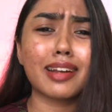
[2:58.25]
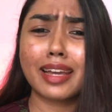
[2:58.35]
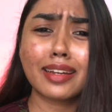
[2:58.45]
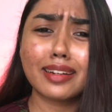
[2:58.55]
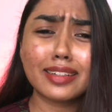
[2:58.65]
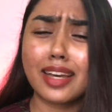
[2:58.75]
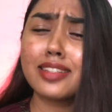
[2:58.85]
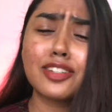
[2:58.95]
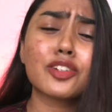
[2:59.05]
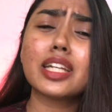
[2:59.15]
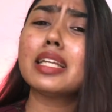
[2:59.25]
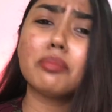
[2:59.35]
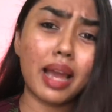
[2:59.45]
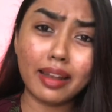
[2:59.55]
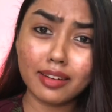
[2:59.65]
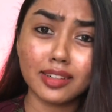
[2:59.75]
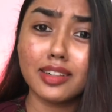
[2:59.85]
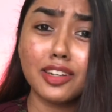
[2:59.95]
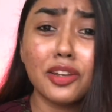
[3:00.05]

Like, does it really matter?